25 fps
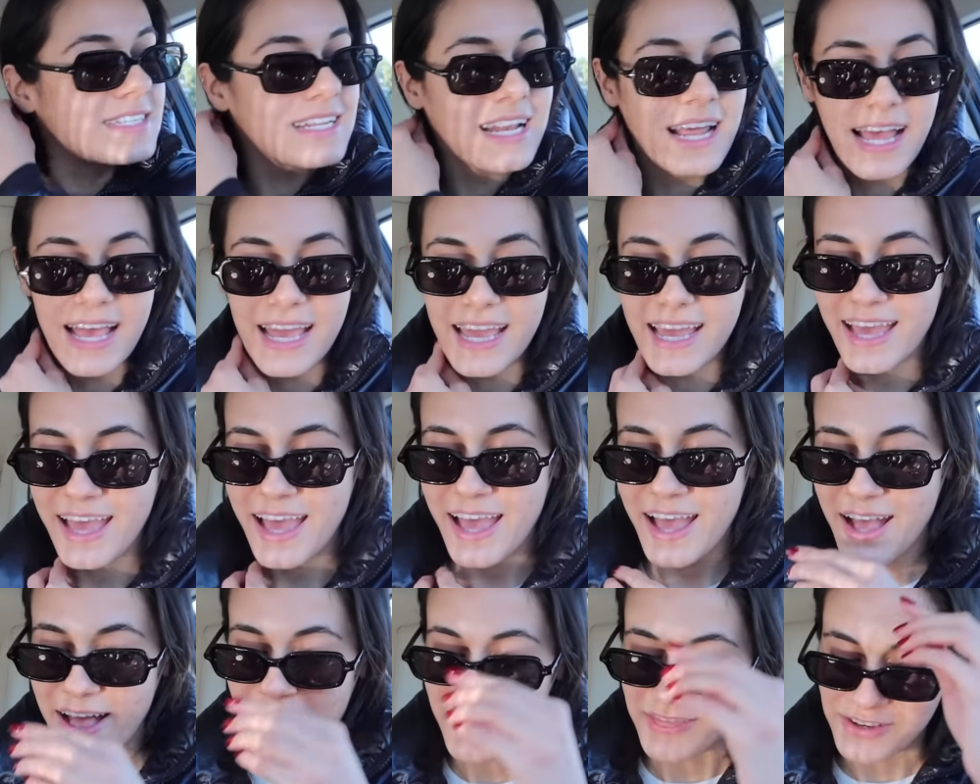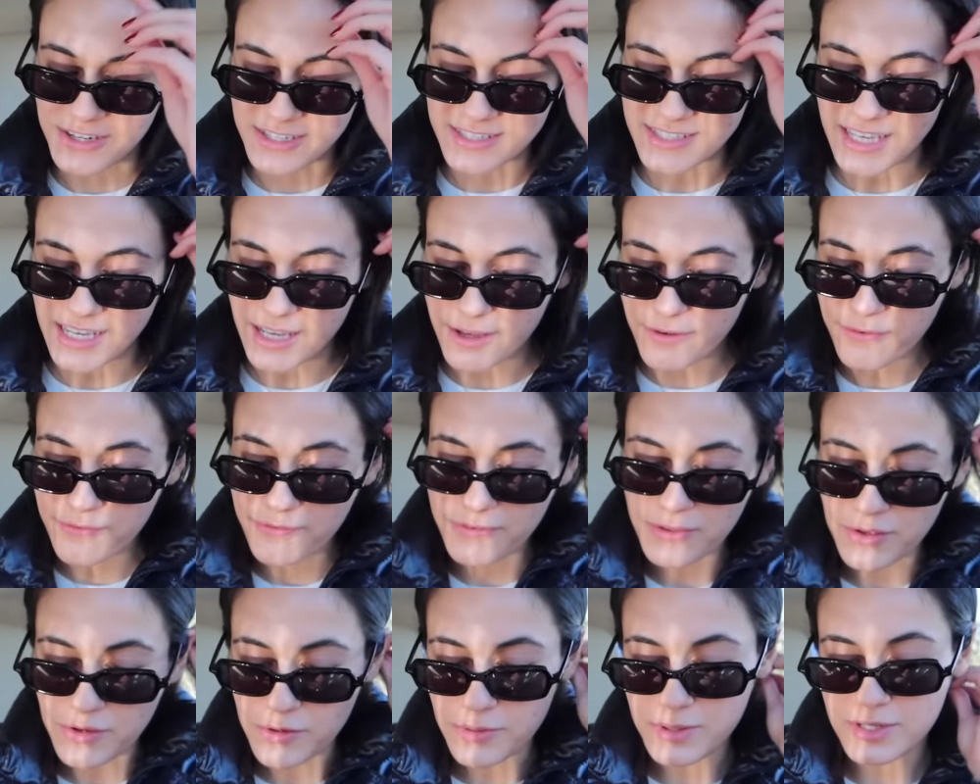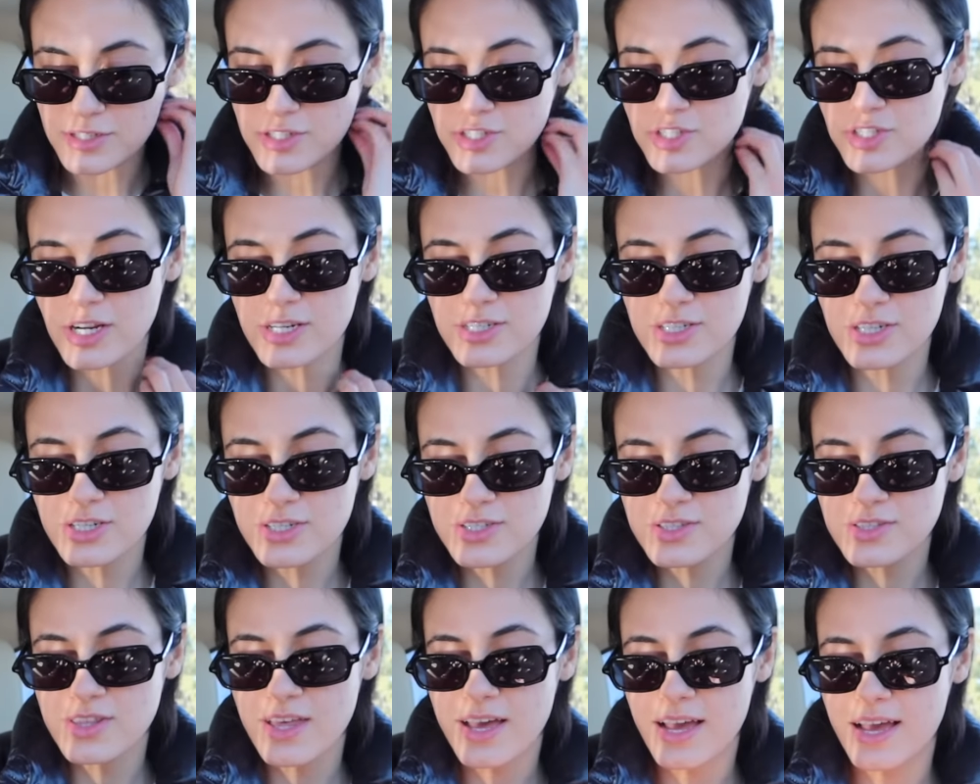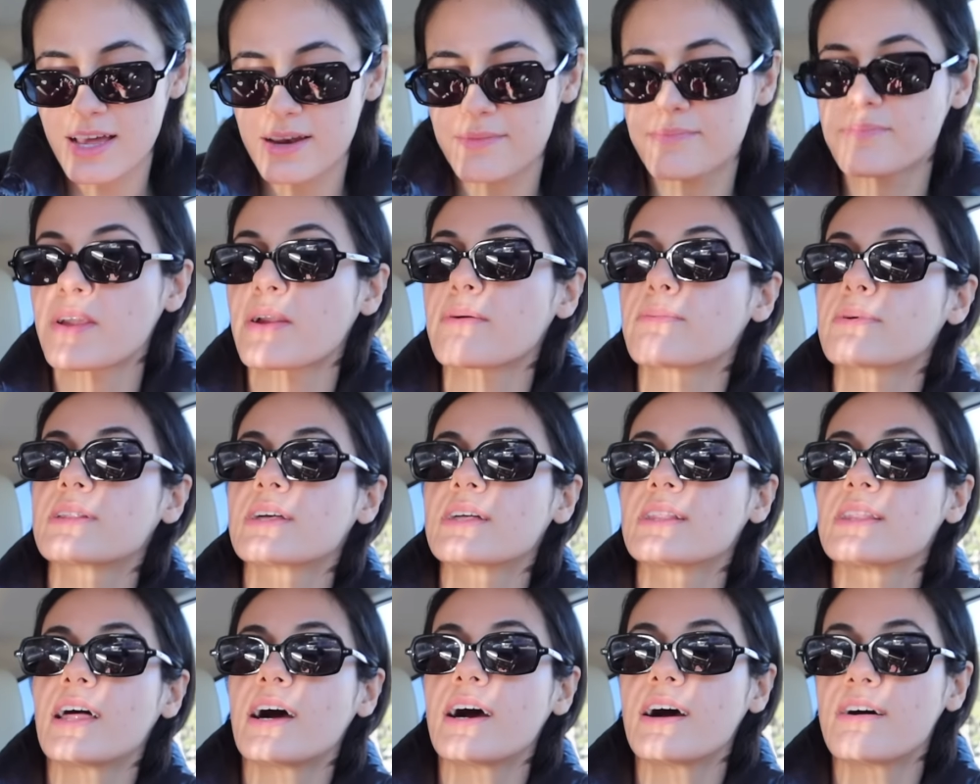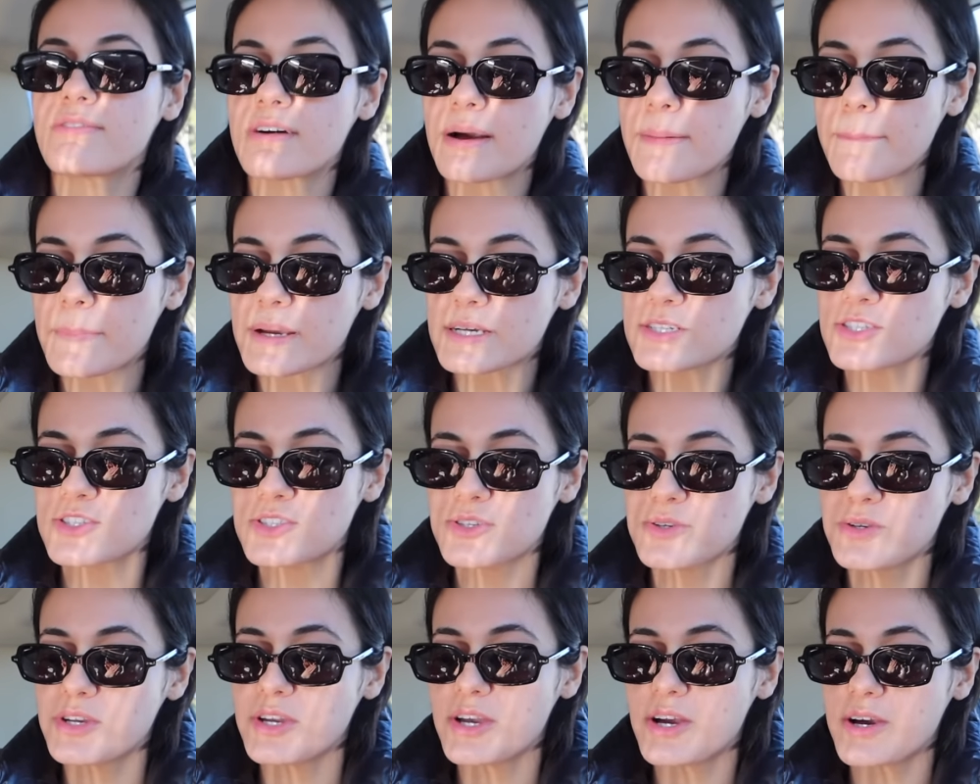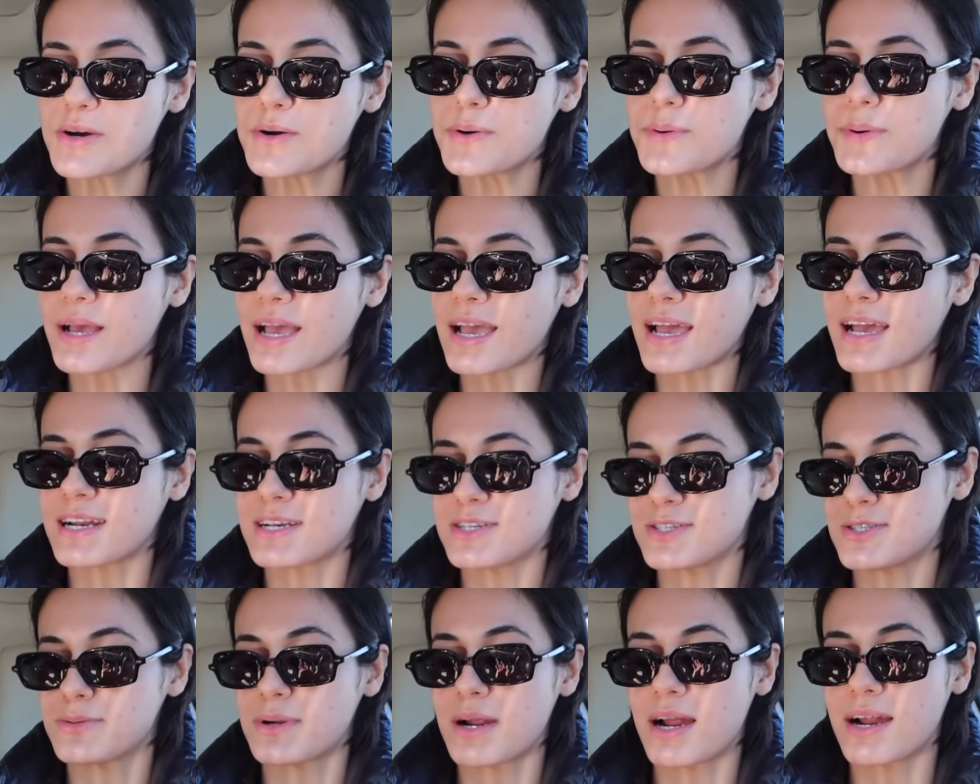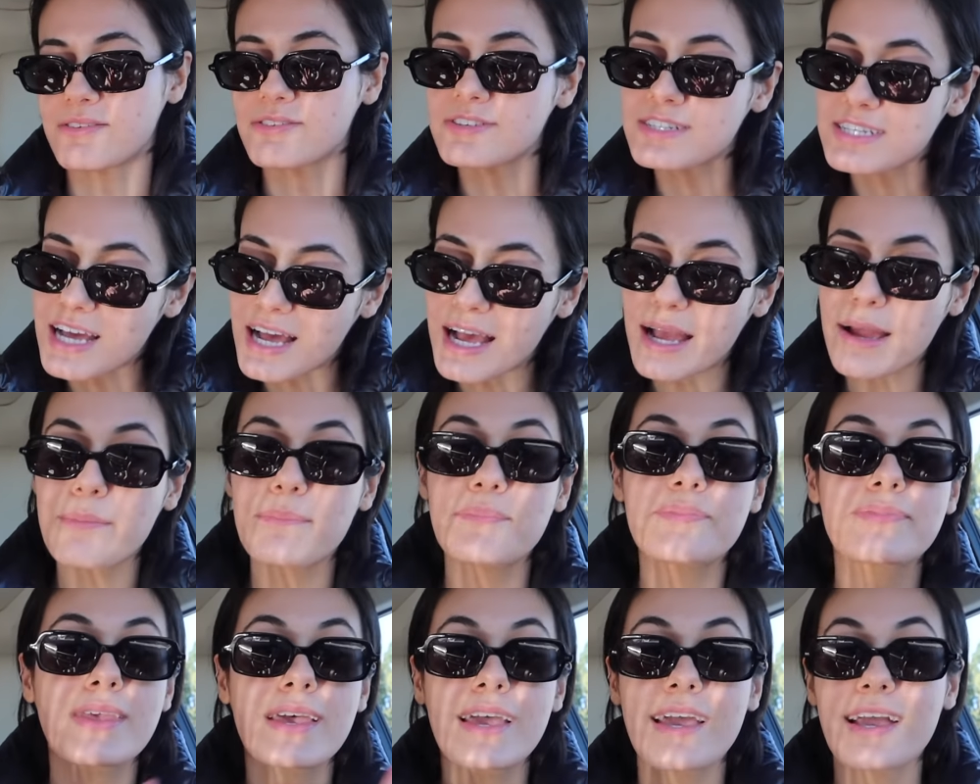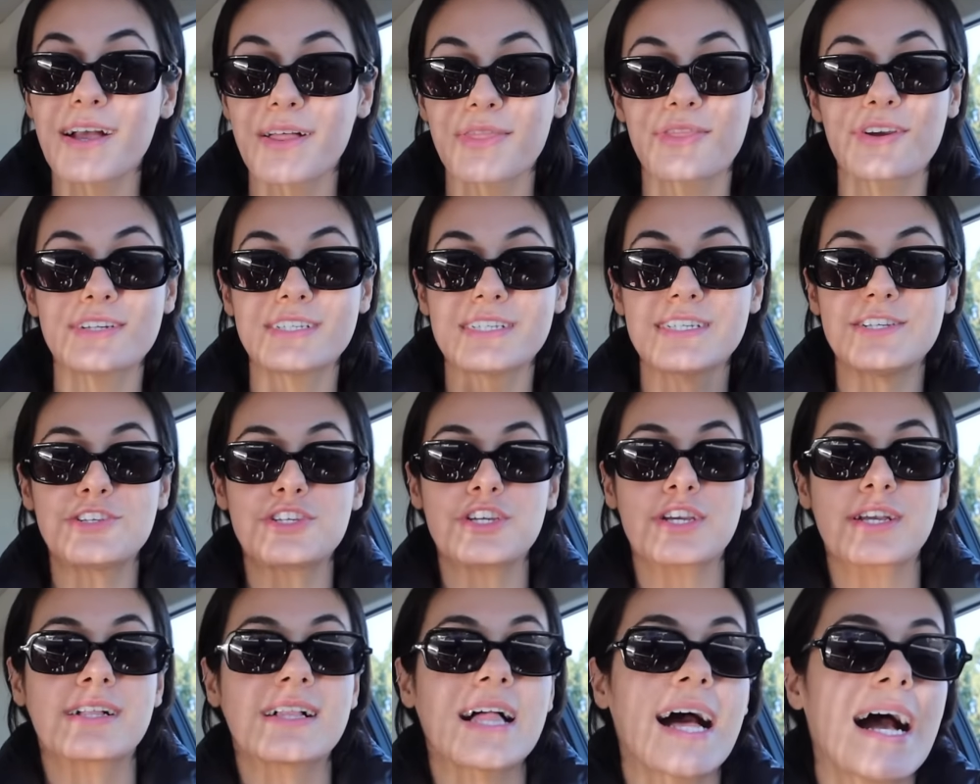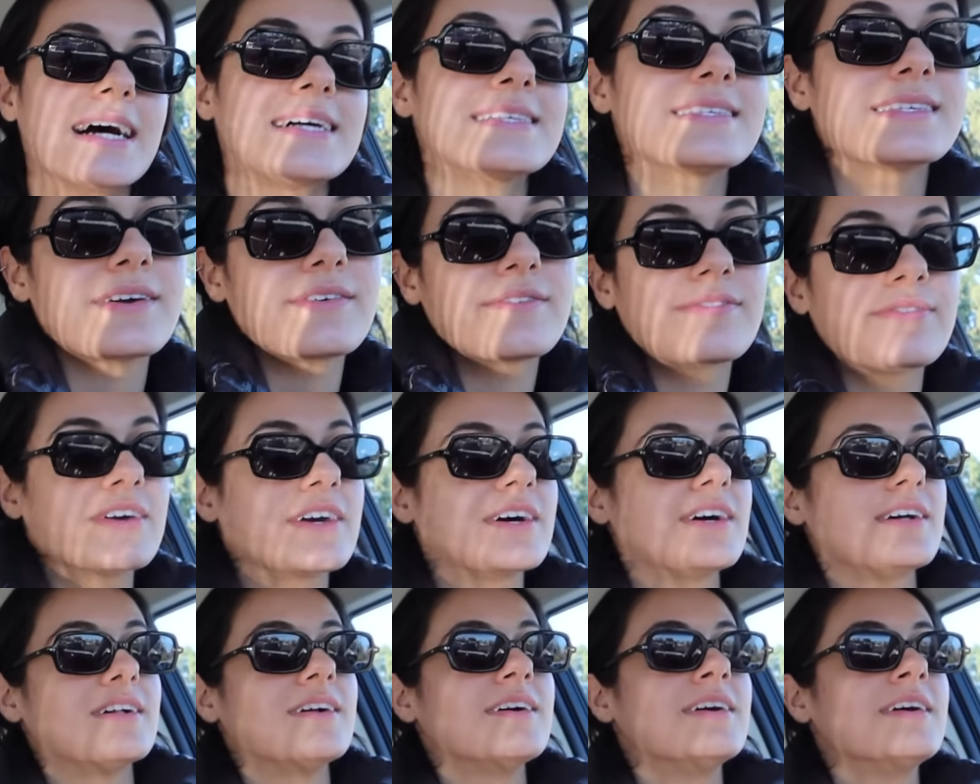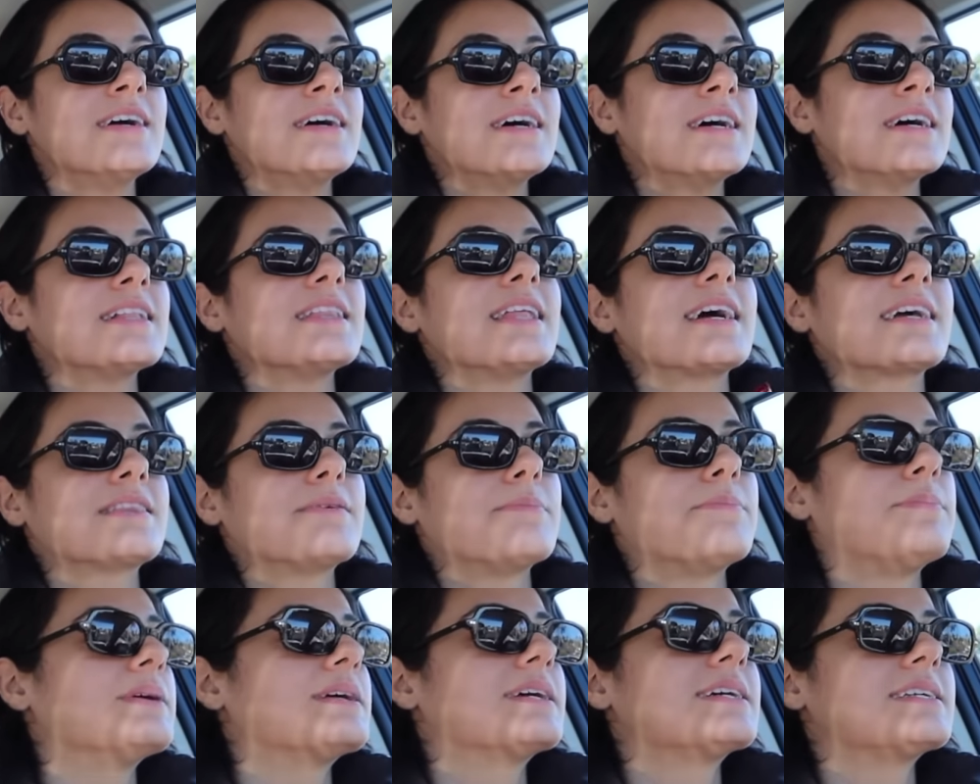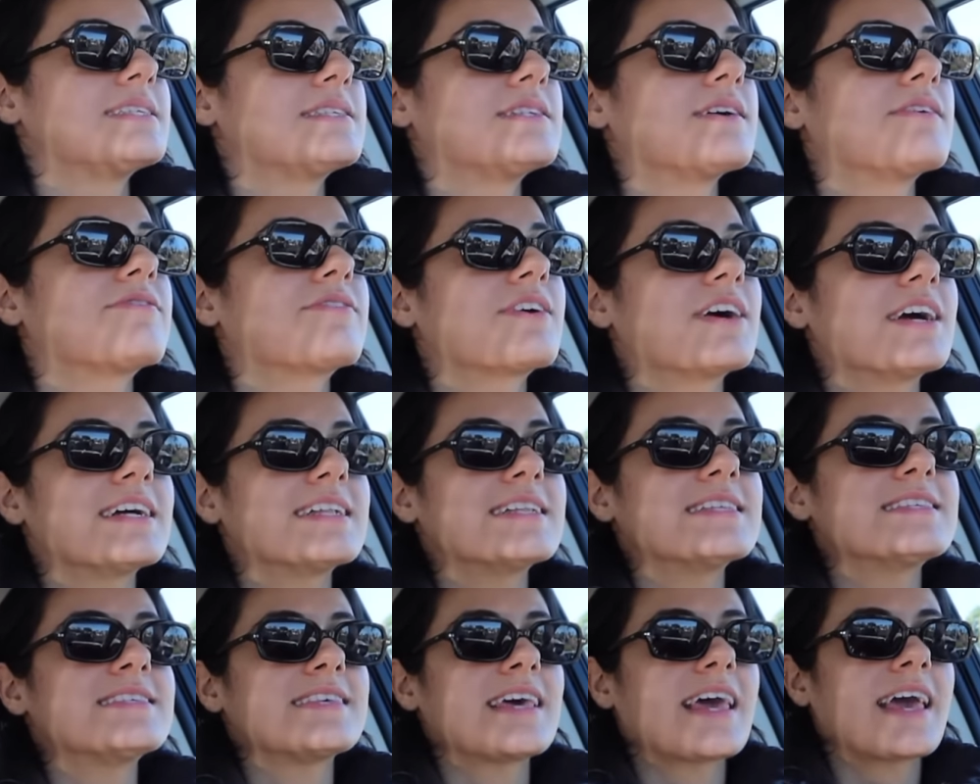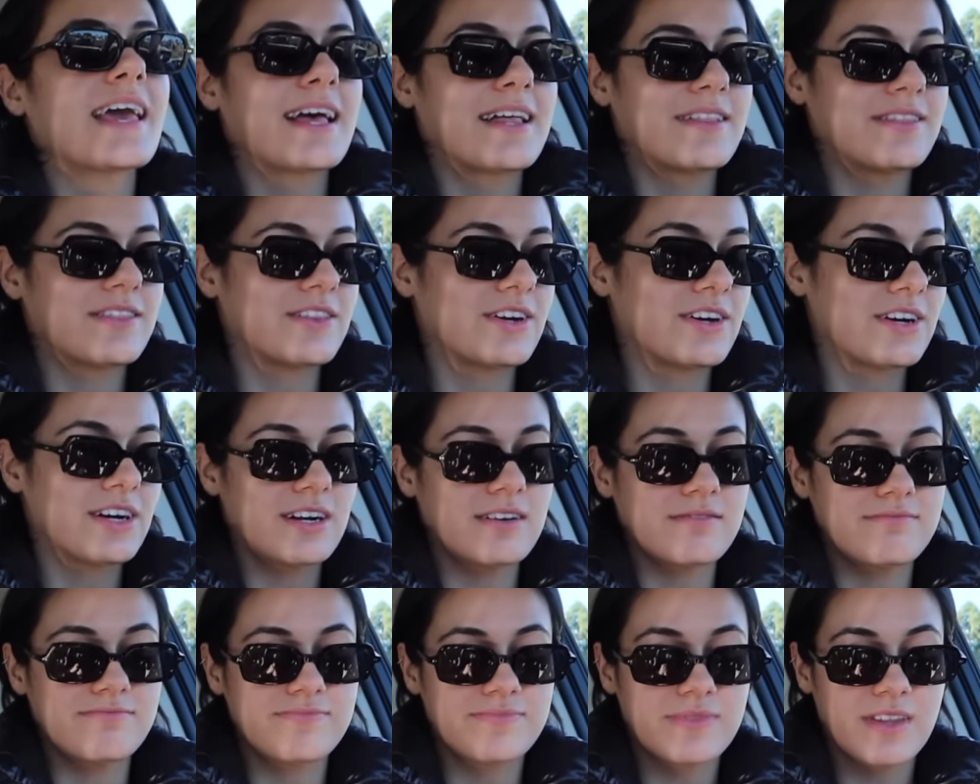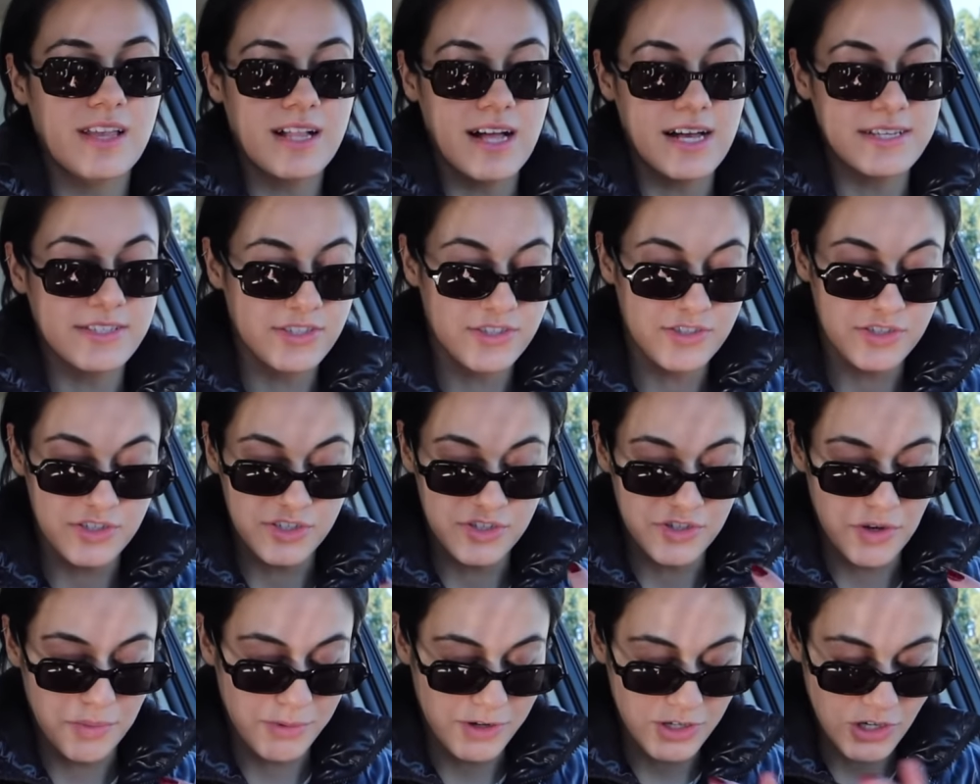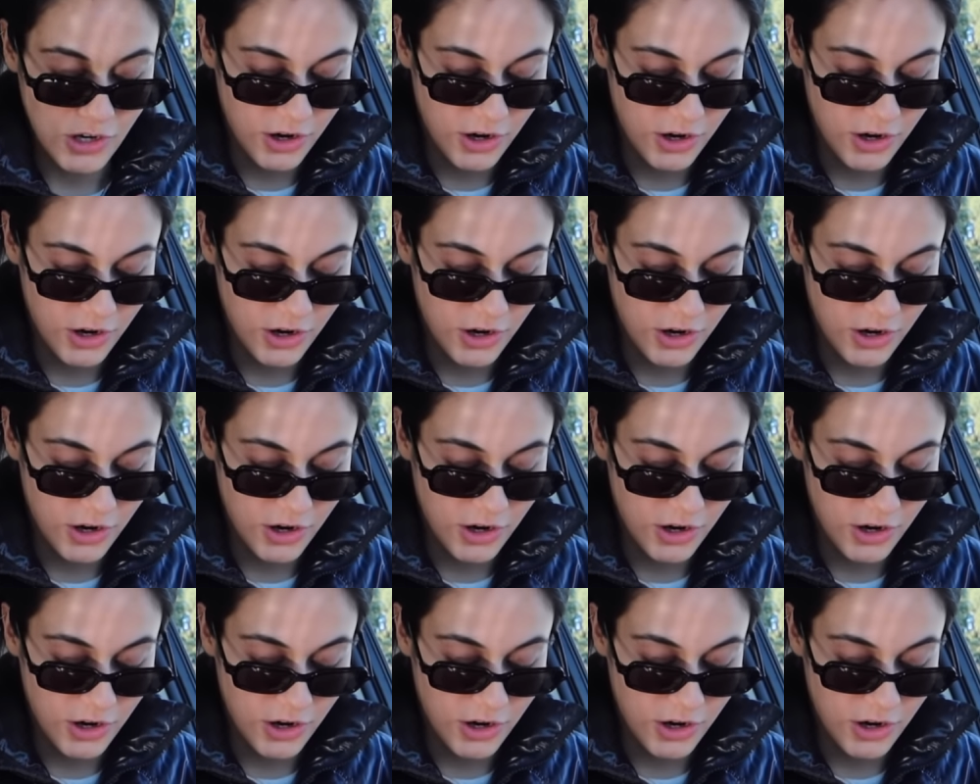today. There's like a few instructors that I really love at my studio, and I swear every time they're teaching class, I feel like the biggest difference, and their classes are so much